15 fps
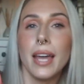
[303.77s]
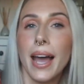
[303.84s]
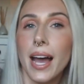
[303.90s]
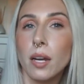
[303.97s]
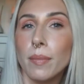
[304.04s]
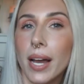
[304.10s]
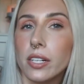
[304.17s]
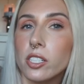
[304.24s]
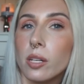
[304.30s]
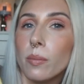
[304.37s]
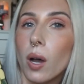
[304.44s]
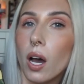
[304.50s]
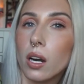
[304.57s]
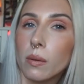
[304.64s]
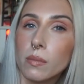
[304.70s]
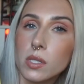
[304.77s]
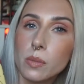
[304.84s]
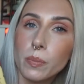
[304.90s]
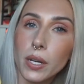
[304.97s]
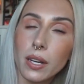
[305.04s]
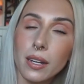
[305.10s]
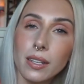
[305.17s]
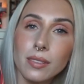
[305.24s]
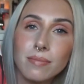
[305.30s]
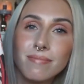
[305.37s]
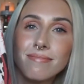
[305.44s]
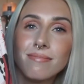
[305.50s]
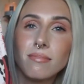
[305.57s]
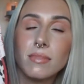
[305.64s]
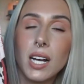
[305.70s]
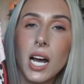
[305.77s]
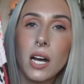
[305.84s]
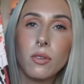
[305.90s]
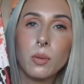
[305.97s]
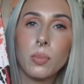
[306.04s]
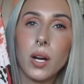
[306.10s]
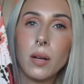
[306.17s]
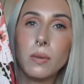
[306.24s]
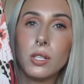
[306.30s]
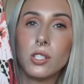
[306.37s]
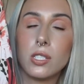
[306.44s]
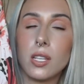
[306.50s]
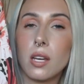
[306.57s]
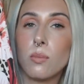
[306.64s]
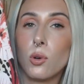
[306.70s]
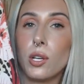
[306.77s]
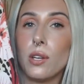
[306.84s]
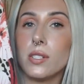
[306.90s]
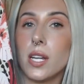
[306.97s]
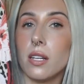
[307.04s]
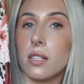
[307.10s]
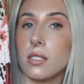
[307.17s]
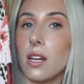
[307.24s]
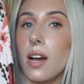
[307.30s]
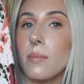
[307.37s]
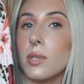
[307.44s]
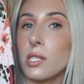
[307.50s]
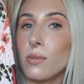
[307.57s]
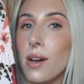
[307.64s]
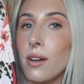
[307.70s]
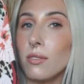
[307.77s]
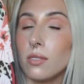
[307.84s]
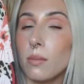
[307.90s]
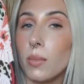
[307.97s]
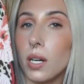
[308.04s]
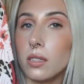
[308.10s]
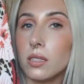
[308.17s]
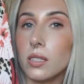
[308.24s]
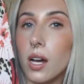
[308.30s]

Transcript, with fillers: They had matching bottoms, but I would probably just get more use out of the top. That's why I only bought the